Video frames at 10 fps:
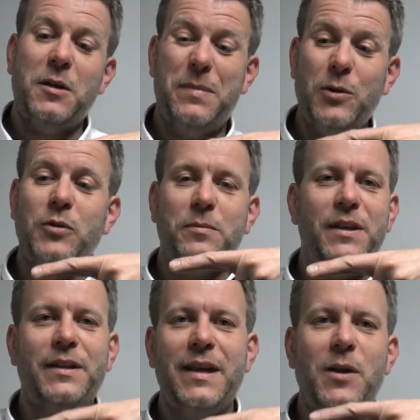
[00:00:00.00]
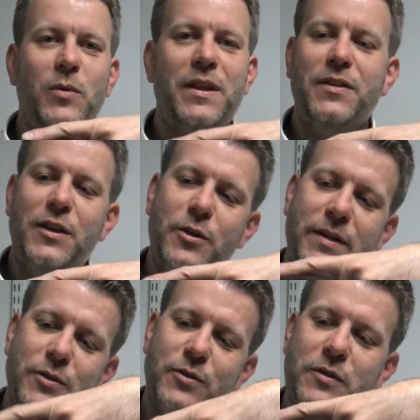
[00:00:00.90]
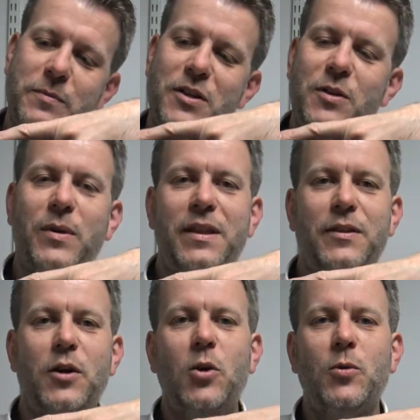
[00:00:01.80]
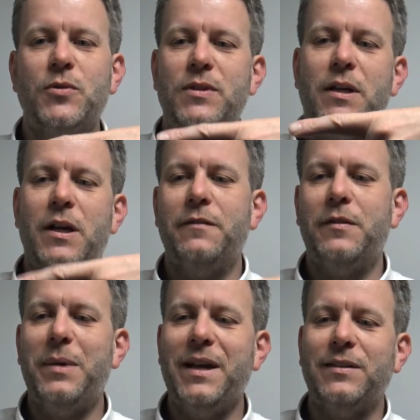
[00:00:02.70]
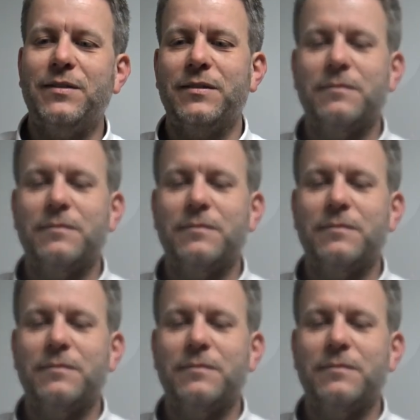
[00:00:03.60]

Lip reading: build-up that you get within the unit, or especially within the holes of the base.